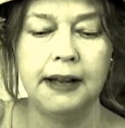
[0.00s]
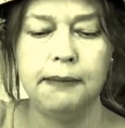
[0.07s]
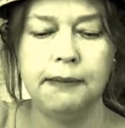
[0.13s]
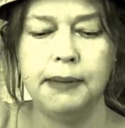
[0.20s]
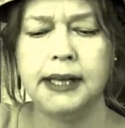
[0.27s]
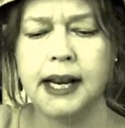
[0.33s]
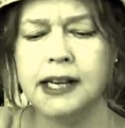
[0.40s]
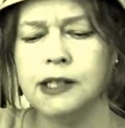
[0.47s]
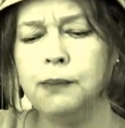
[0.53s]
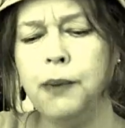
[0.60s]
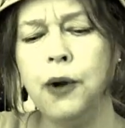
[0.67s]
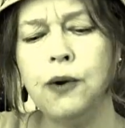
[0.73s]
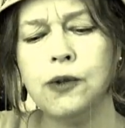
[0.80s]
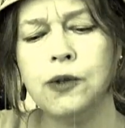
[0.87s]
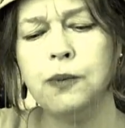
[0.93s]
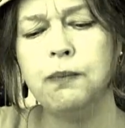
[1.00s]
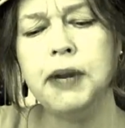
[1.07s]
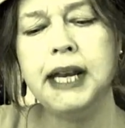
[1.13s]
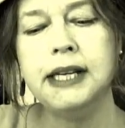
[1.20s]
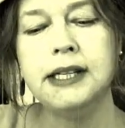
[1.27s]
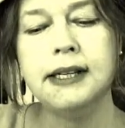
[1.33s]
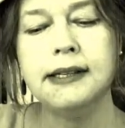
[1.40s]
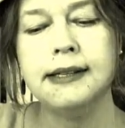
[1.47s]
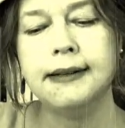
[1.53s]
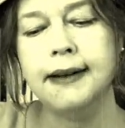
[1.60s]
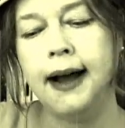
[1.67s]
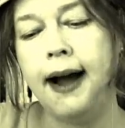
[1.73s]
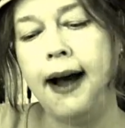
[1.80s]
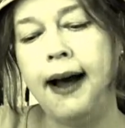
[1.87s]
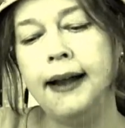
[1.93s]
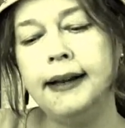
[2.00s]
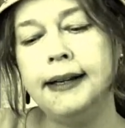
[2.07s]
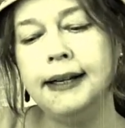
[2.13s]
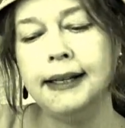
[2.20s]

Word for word: but they spoke speeches and hollered